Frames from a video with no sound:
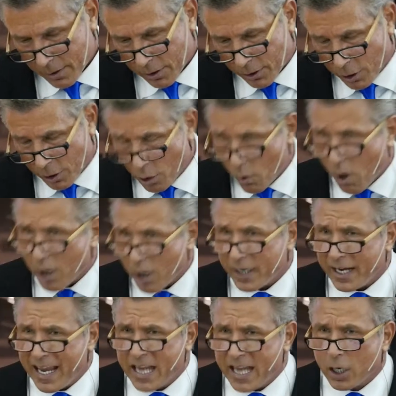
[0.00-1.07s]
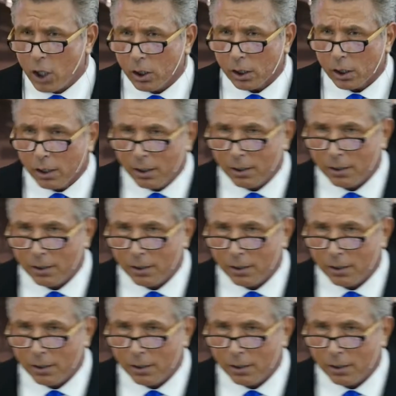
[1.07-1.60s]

You are an eagle.